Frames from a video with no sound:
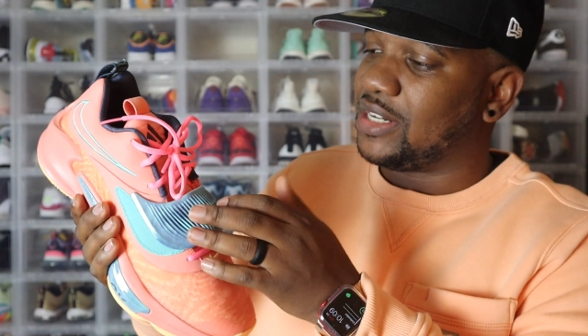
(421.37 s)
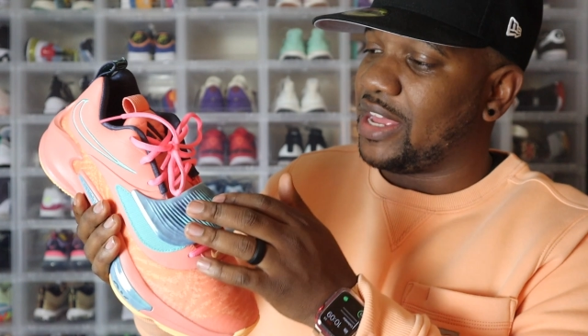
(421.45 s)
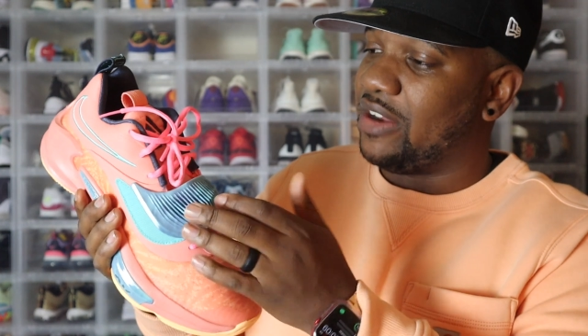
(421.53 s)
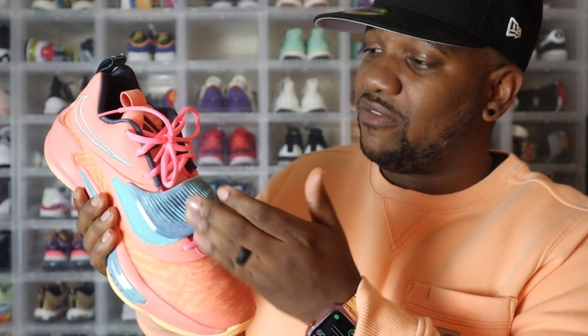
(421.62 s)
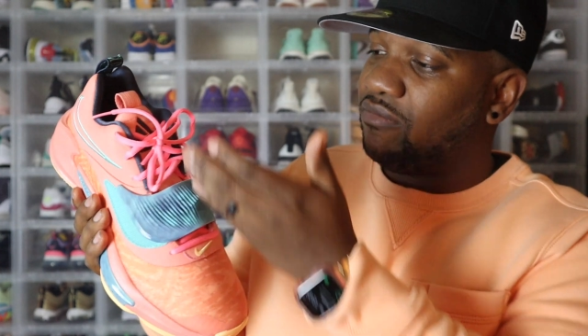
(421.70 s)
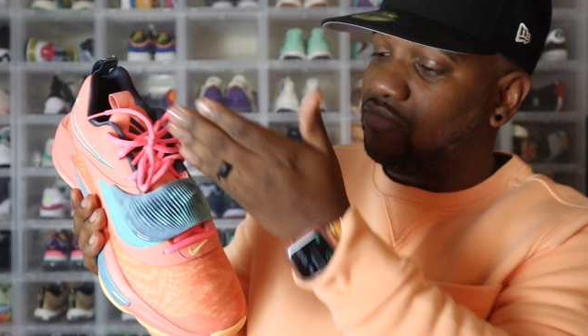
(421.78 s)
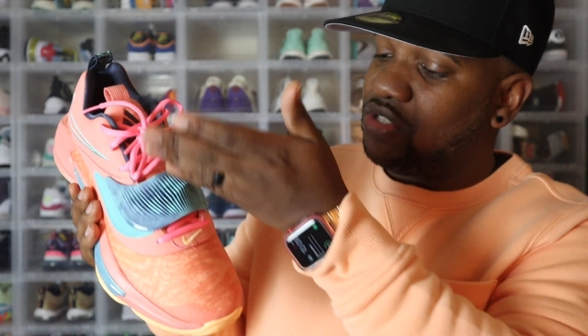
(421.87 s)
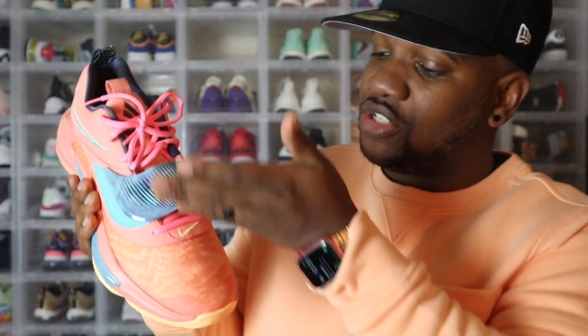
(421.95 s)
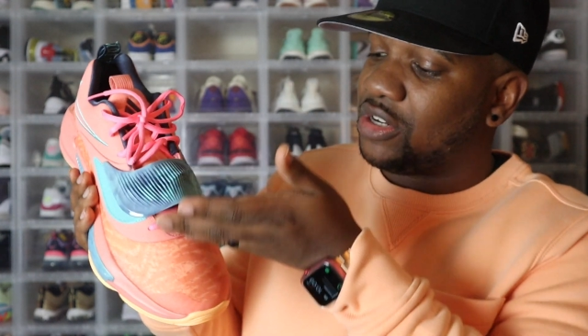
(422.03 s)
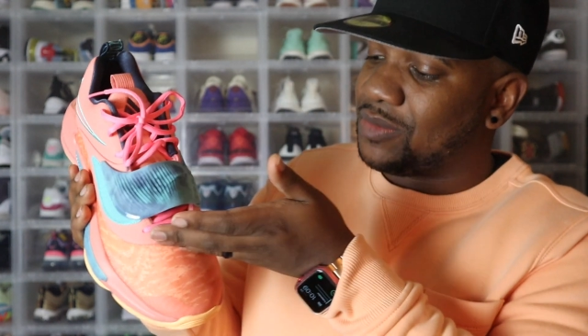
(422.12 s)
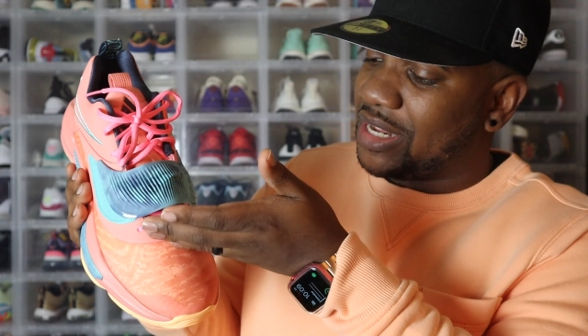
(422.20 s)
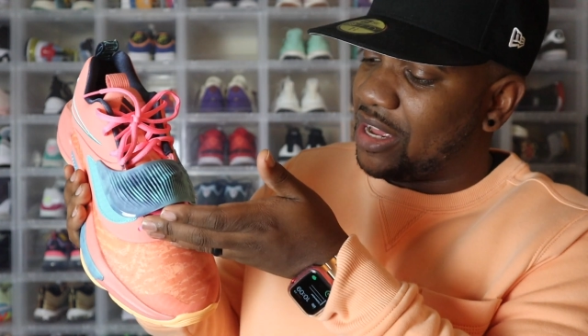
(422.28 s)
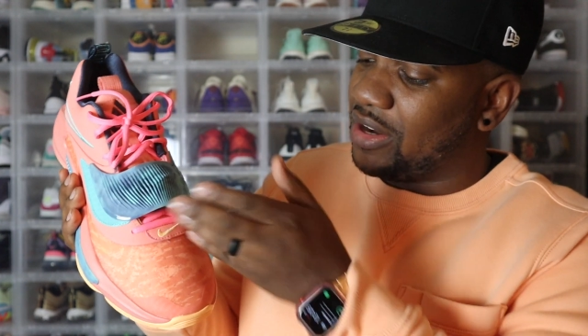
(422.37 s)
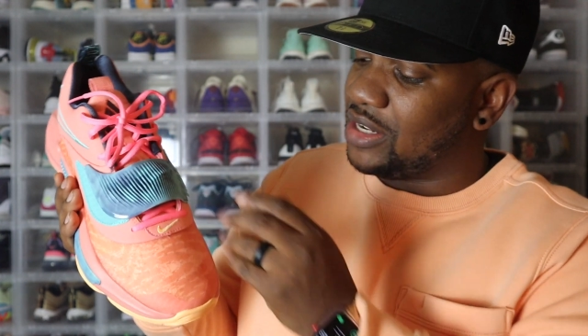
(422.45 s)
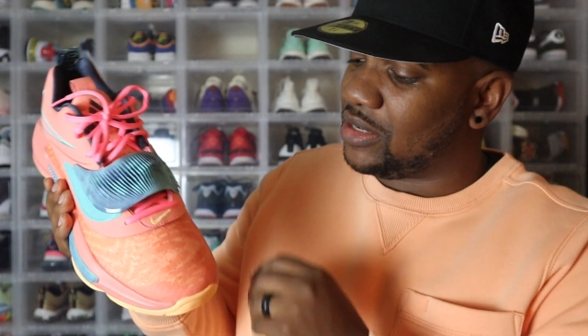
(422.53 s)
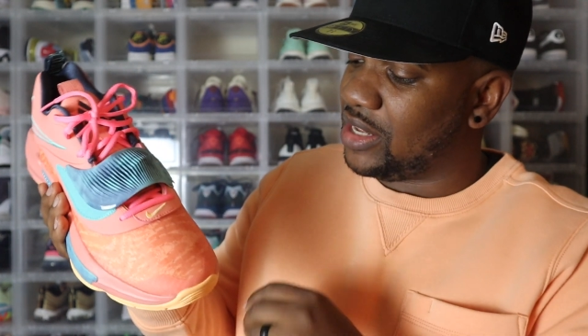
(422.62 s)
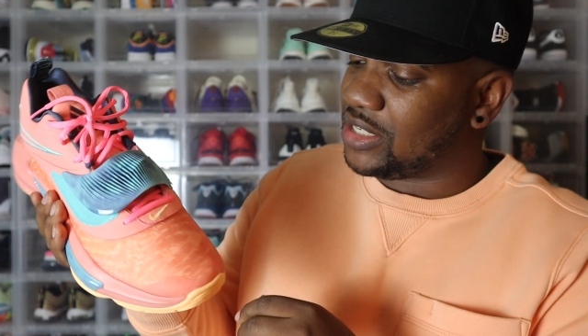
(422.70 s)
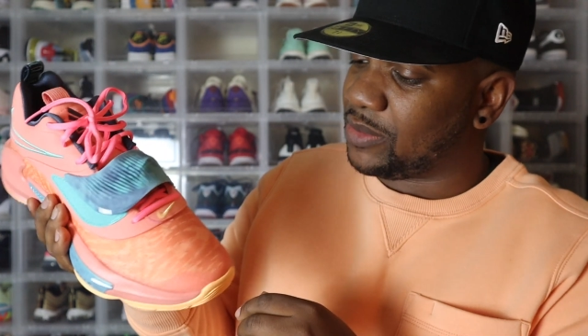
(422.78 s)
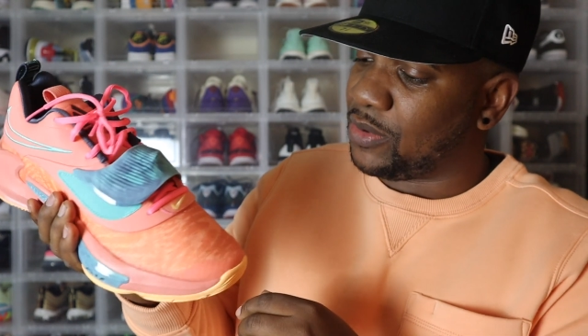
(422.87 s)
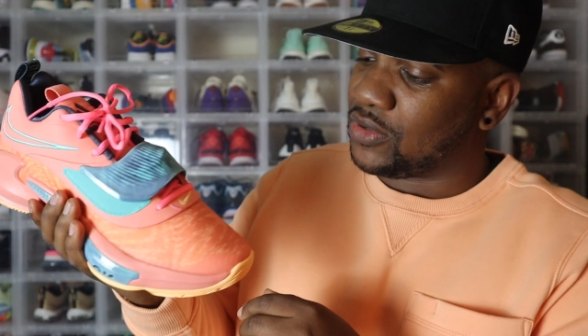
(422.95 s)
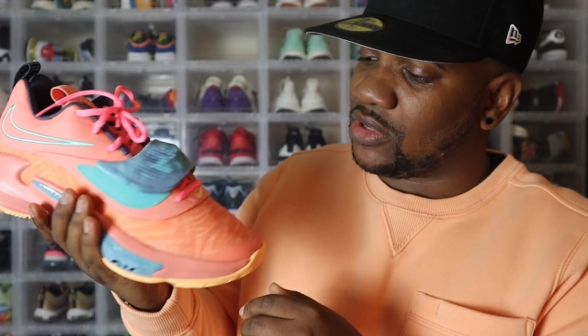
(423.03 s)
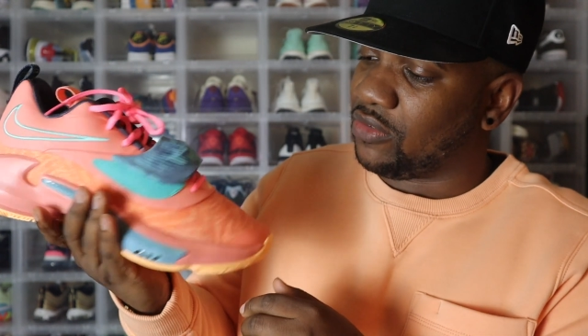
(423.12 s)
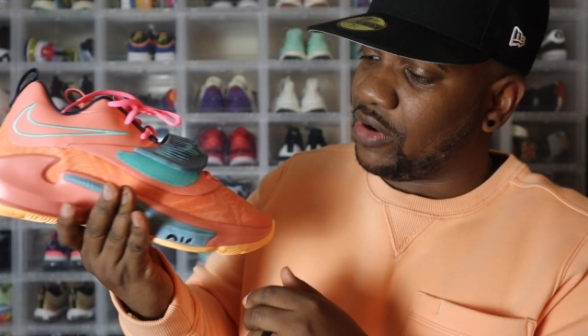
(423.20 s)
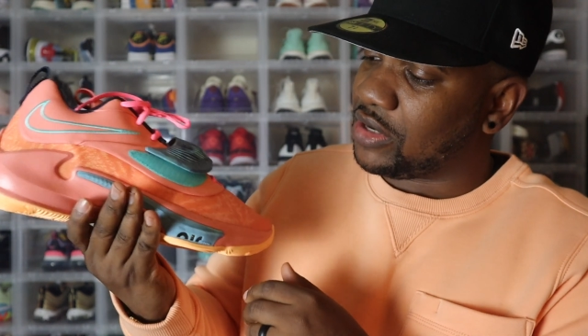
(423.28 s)
it kind of jumps out as
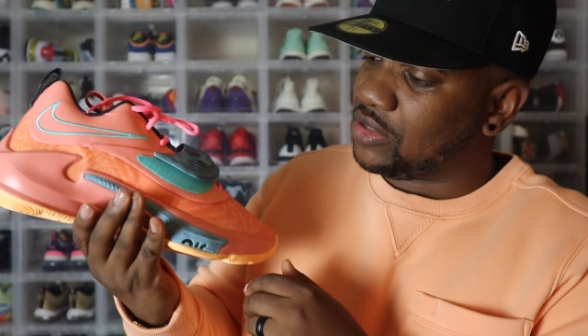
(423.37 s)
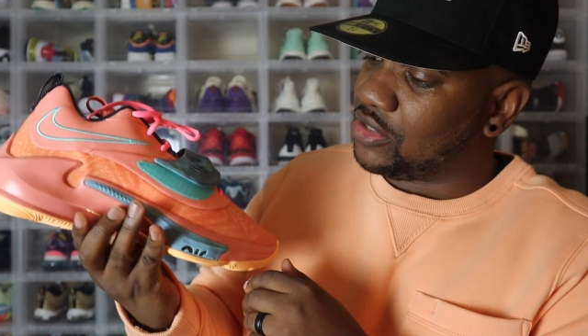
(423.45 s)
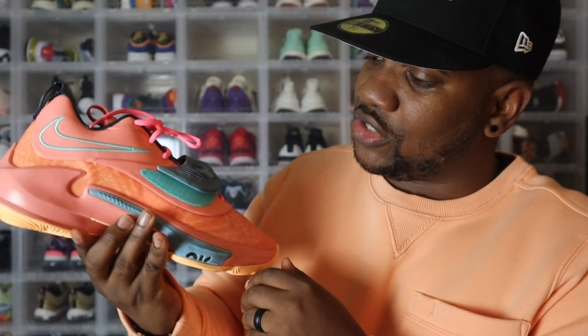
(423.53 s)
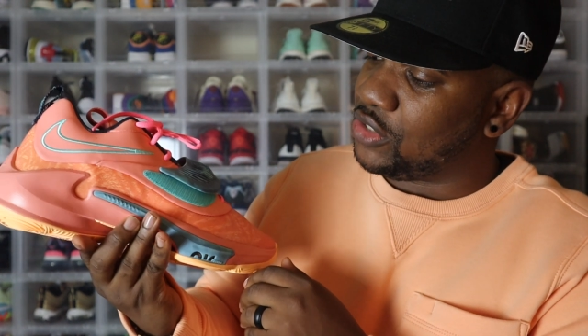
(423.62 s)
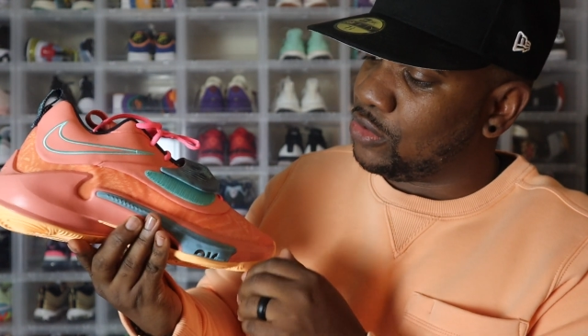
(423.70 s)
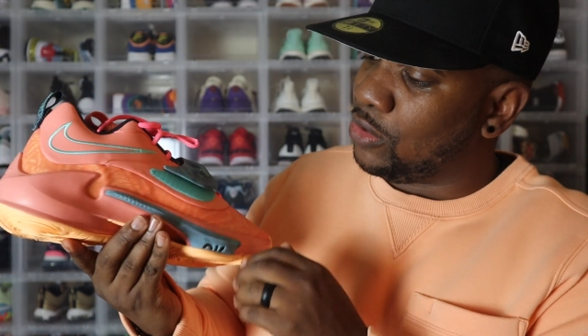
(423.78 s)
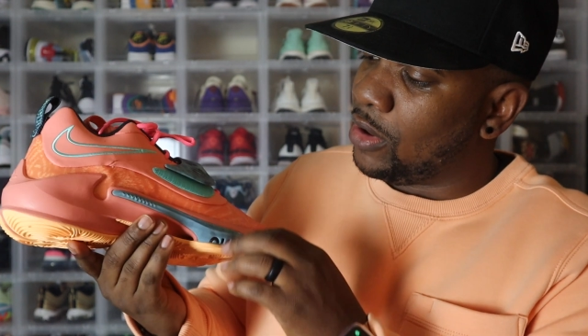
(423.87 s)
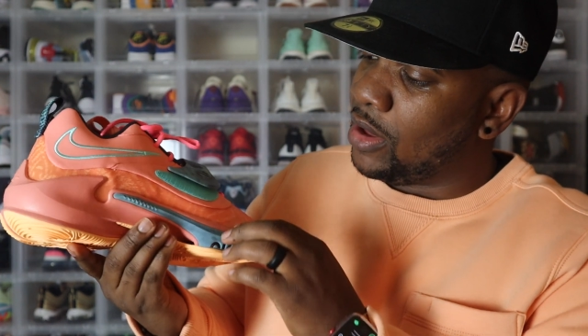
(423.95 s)
opposed to the rest of the shoe.